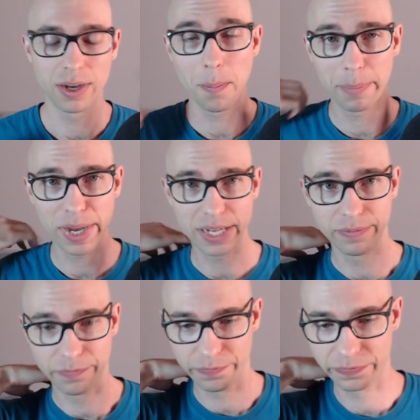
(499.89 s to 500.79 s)
but
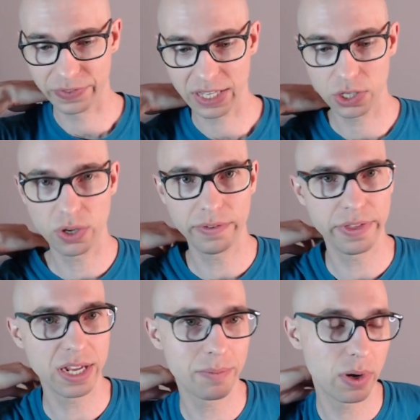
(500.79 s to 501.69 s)
you have to
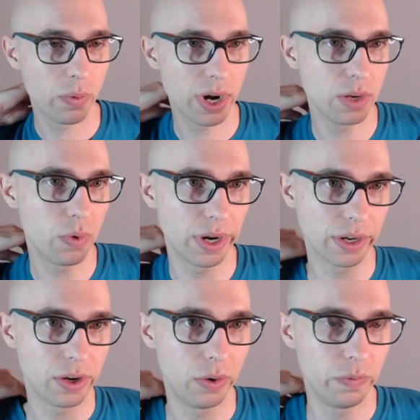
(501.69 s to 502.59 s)
think about where you want to
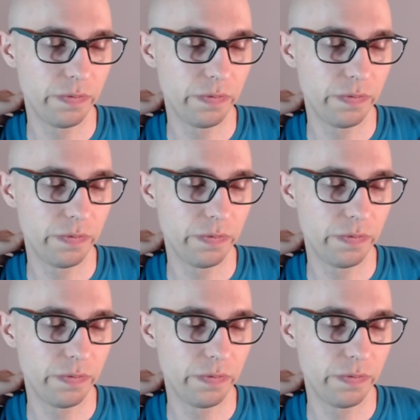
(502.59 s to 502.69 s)
go.